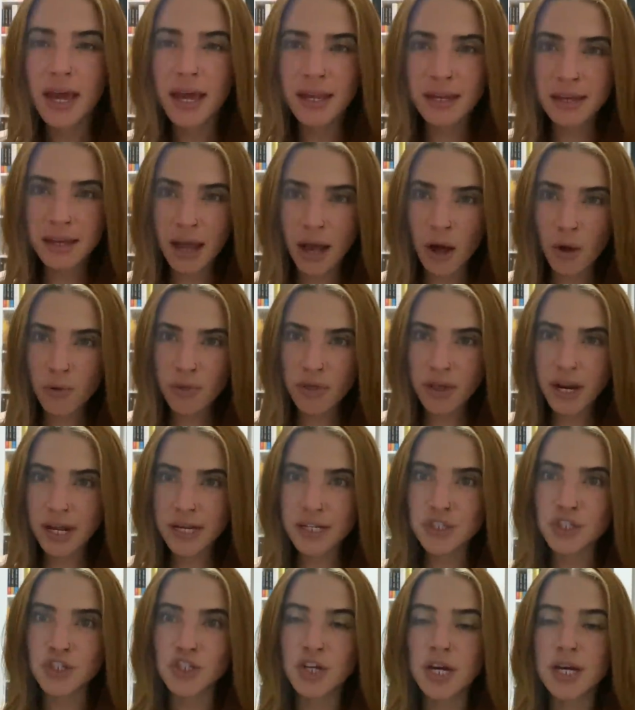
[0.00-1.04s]
And now that
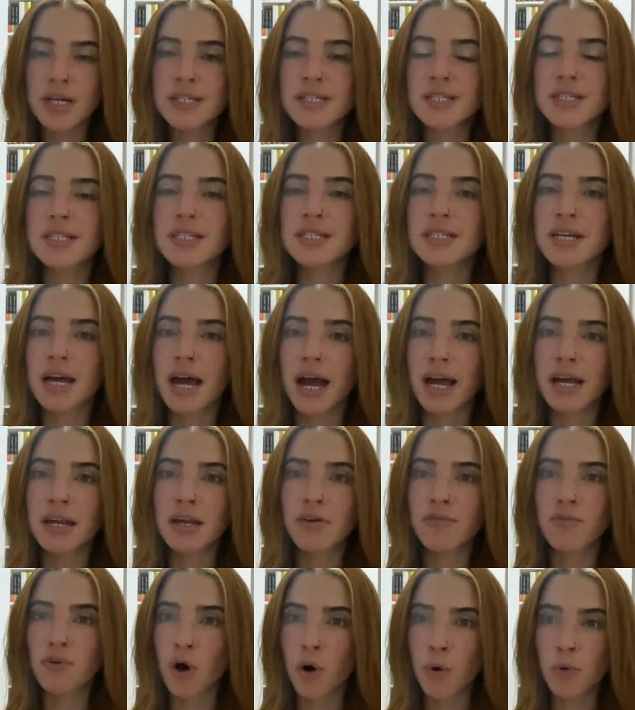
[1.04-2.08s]
I just kind
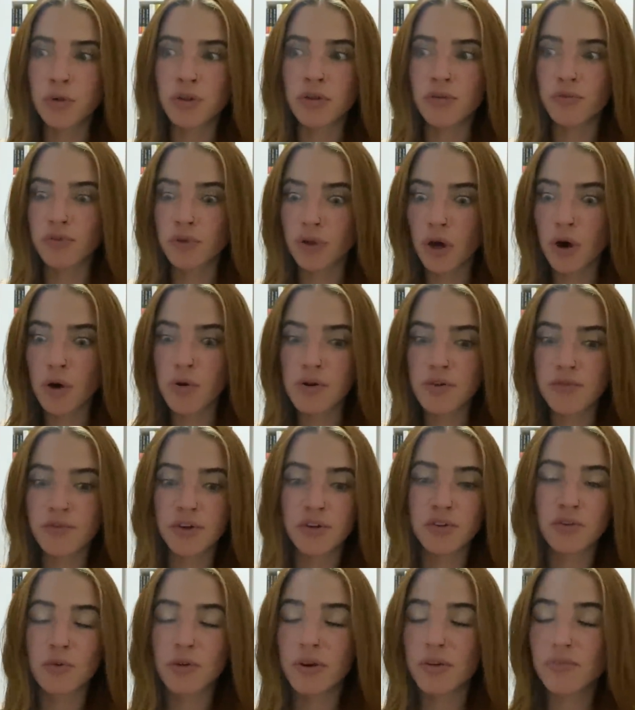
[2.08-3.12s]
of go with the flow, and if
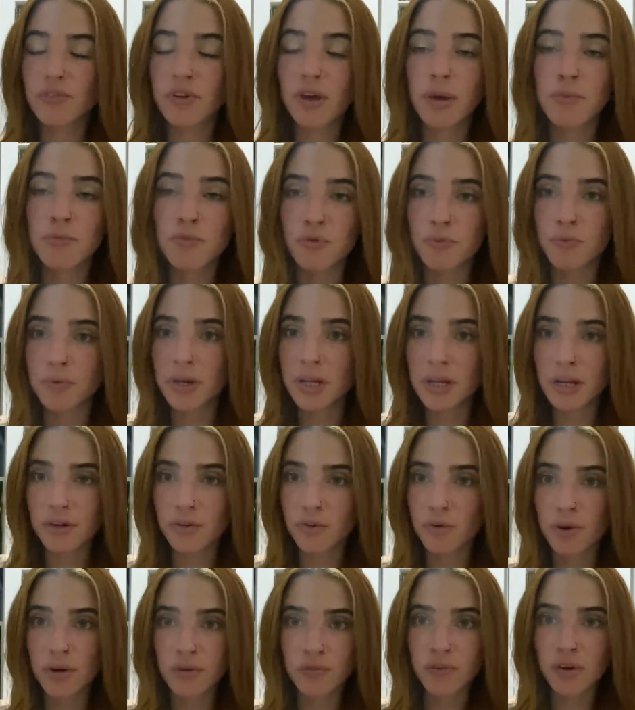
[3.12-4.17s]
I don't have time to read, I
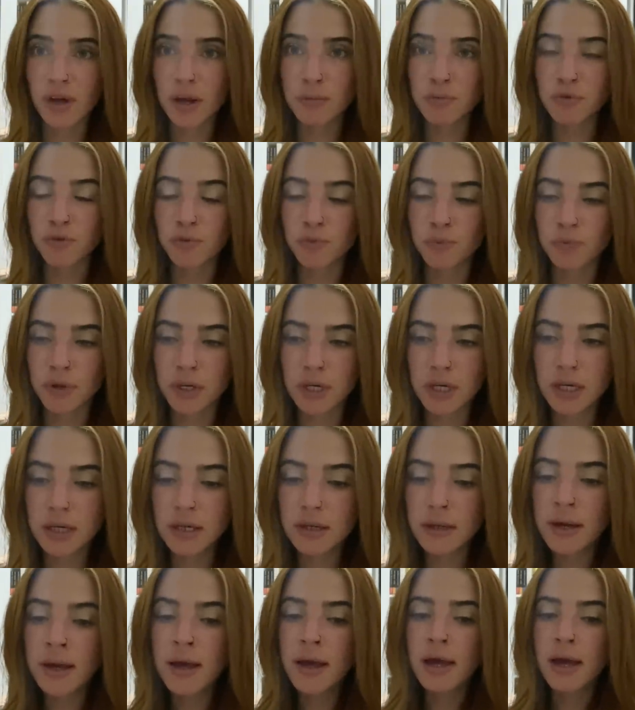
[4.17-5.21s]
don't have time to
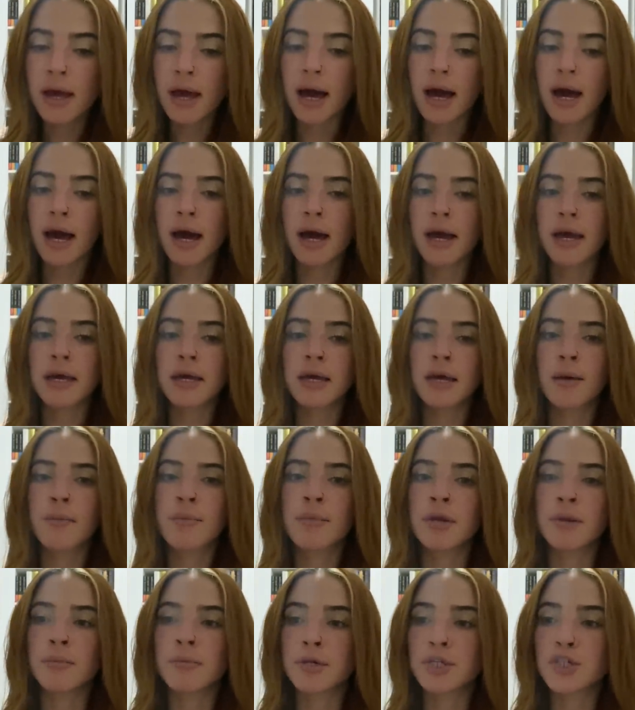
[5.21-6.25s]
read, I am
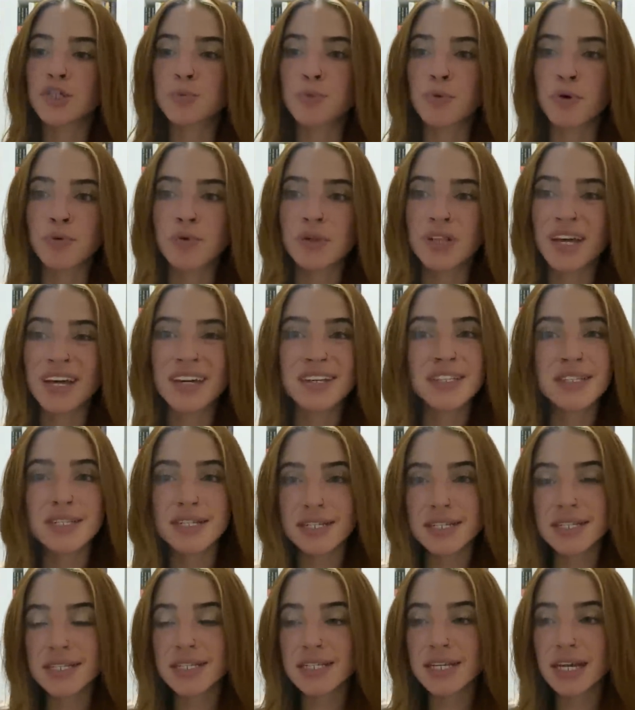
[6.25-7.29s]
in a much more relaxed
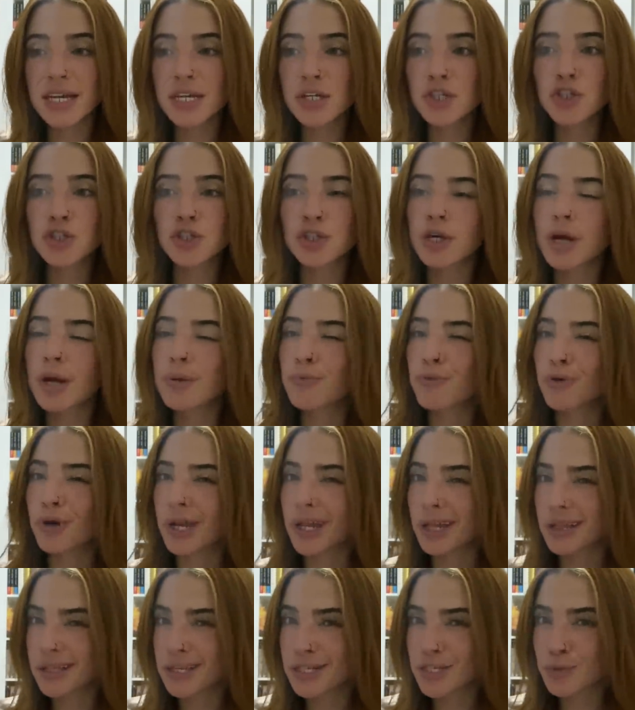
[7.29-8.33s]
state. Sure, I'm
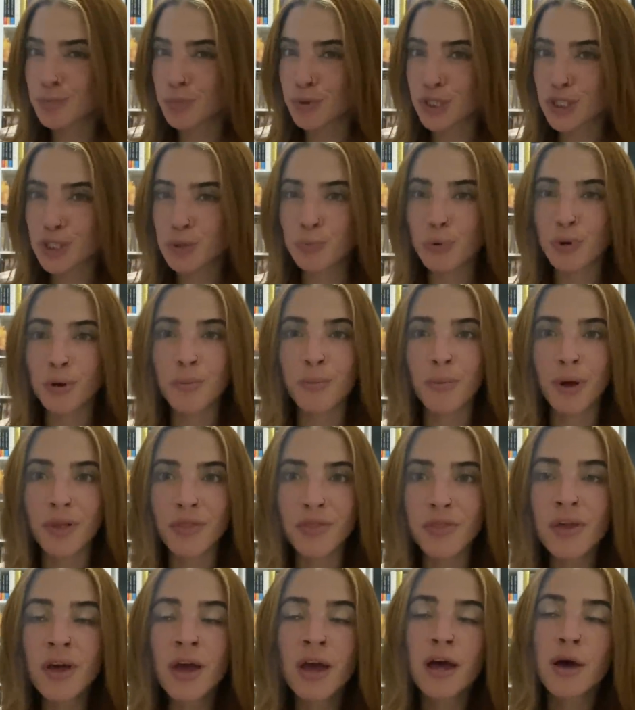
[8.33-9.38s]
reading less books per
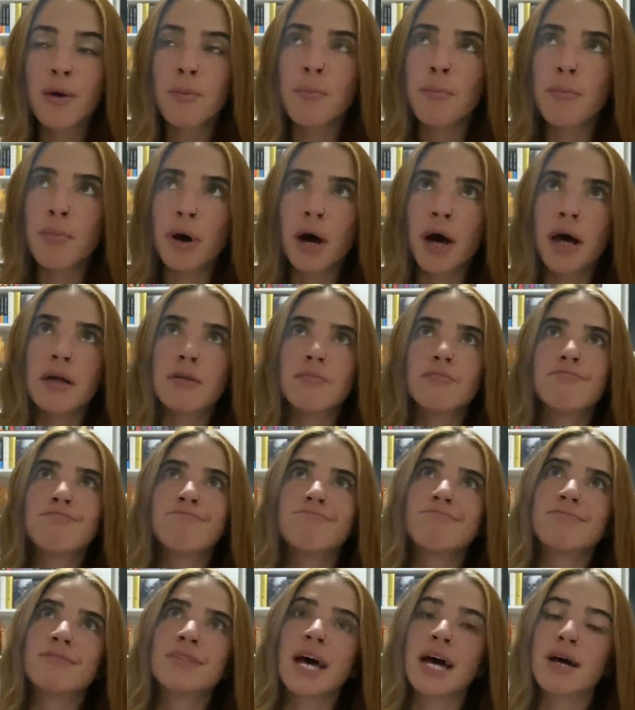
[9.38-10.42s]
month, but
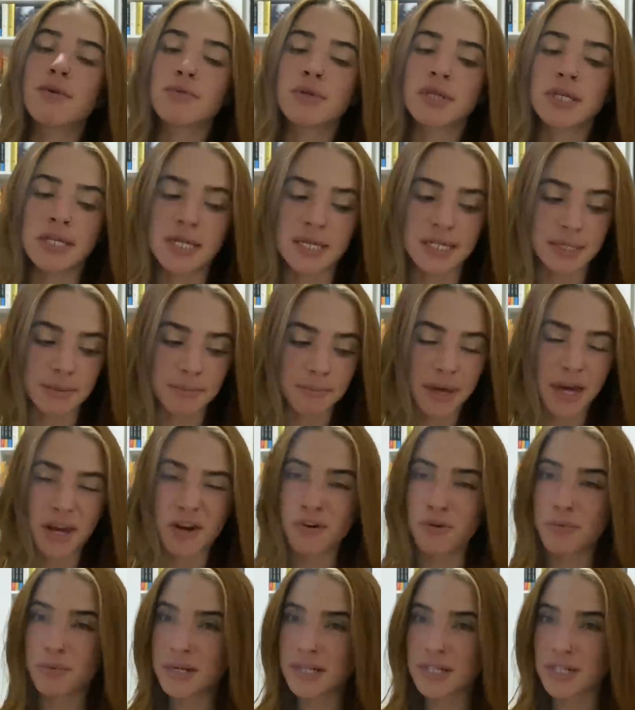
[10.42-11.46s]
that really doesn't
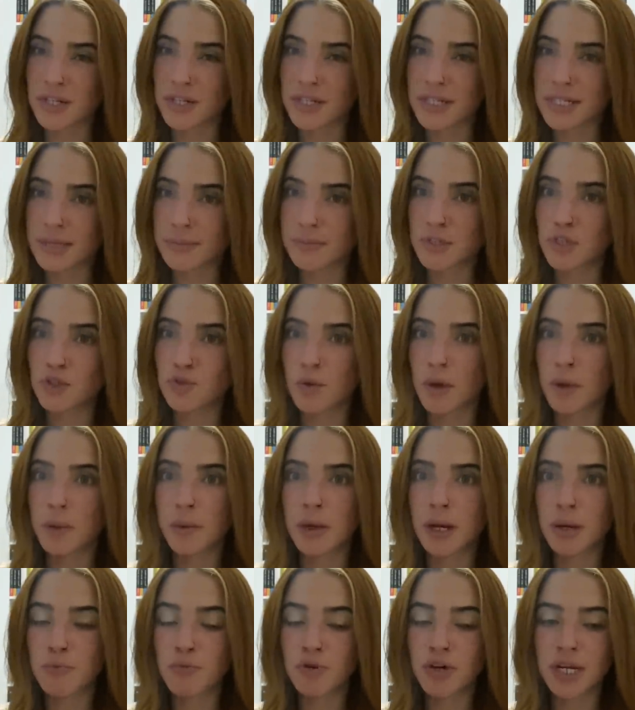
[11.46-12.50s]
matter to me as long as I'm enjoying
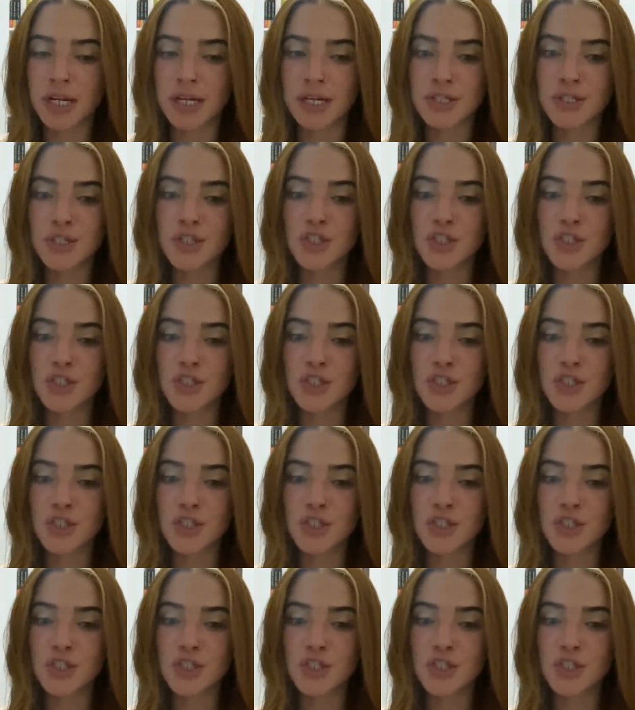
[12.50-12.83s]
what I'm reading.